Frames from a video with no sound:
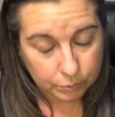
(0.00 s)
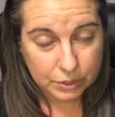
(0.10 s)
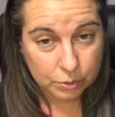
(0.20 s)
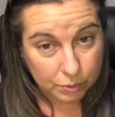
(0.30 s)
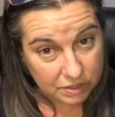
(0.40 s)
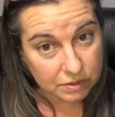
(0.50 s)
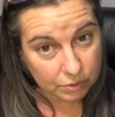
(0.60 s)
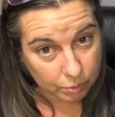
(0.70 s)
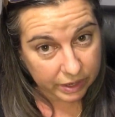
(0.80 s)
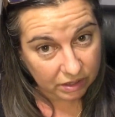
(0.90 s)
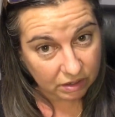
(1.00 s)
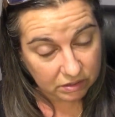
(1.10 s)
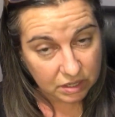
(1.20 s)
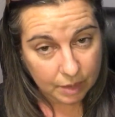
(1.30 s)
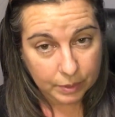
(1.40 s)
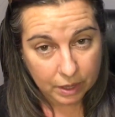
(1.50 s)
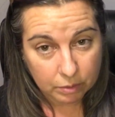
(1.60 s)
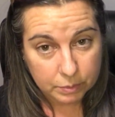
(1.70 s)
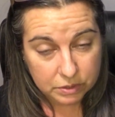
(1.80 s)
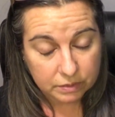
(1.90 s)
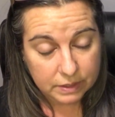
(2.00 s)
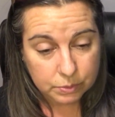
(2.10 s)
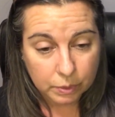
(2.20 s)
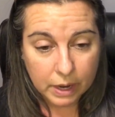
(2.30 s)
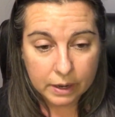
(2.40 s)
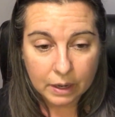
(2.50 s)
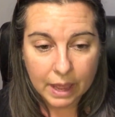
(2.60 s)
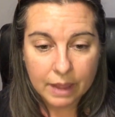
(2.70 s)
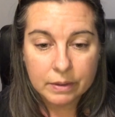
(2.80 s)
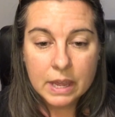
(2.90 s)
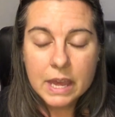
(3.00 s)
which was quite a long time ago. Most of us were not alive.